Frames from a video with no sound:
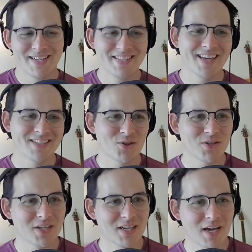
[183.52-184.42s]
Yeah, so I
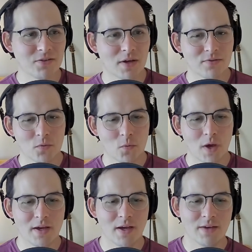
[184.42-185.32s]
think I, I've
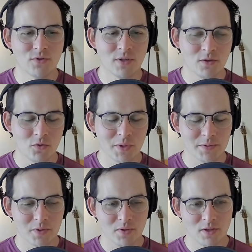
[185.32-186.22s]
I've written a little
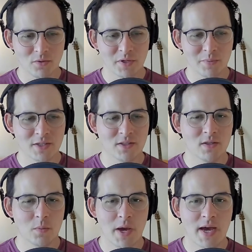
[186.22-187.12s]
about a little bit about this
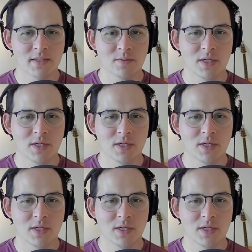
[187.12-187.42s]
in the past.